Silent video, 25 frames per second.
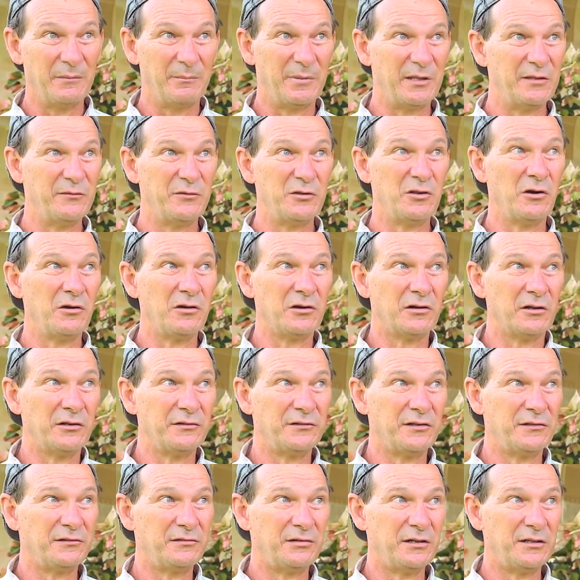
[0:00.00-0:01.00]
But if you don't
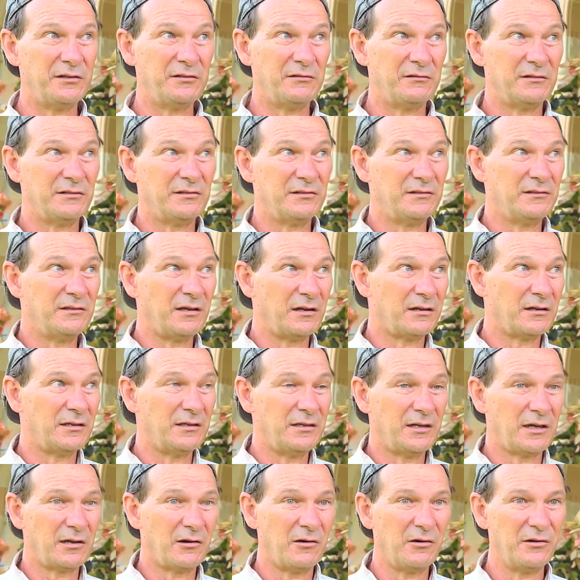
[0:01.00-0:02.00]
cross the street, you're stuck
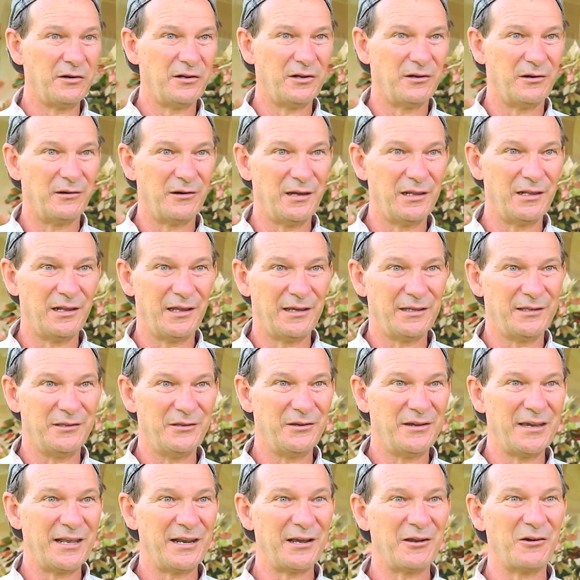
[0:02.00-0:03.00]
in a corner, all right? Like,
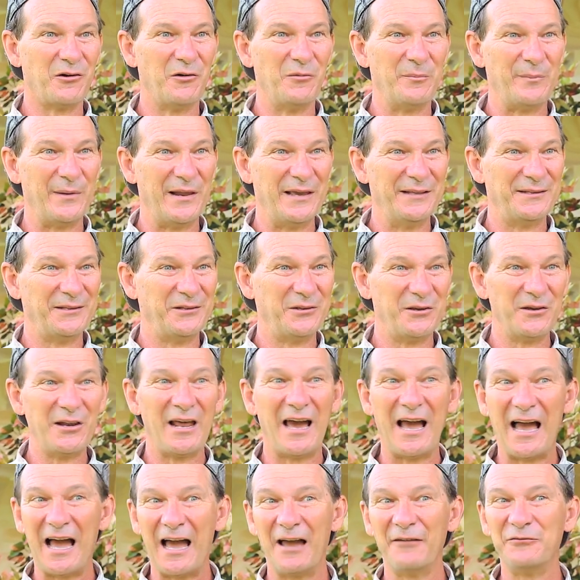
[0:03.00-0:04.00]
you're gonna go places, you're
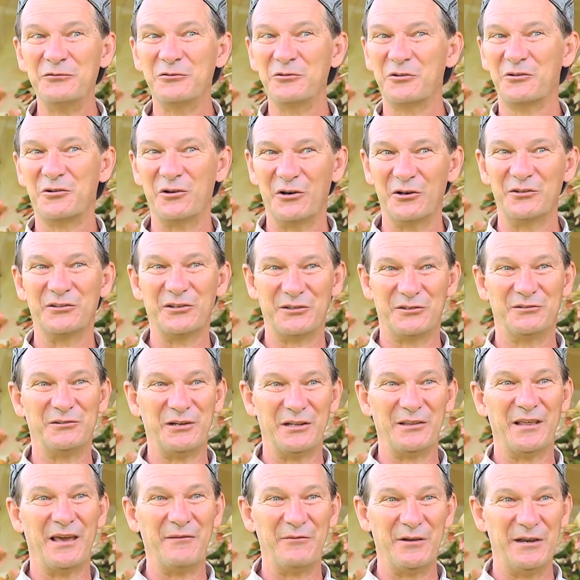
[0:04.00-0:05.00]
gonna have to cross the
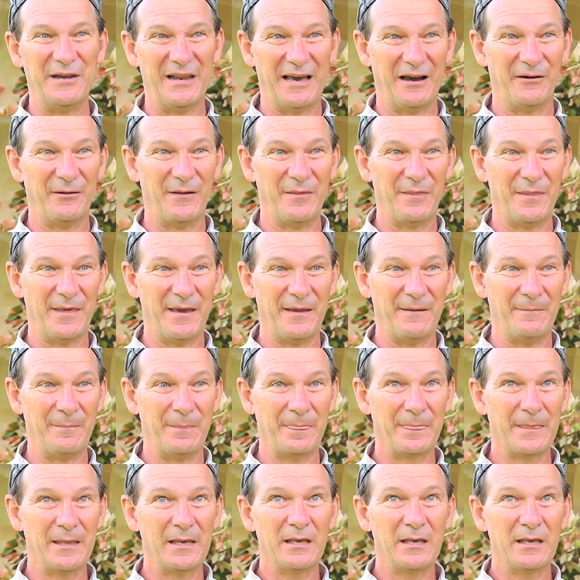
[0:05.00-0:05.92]
street every now and then.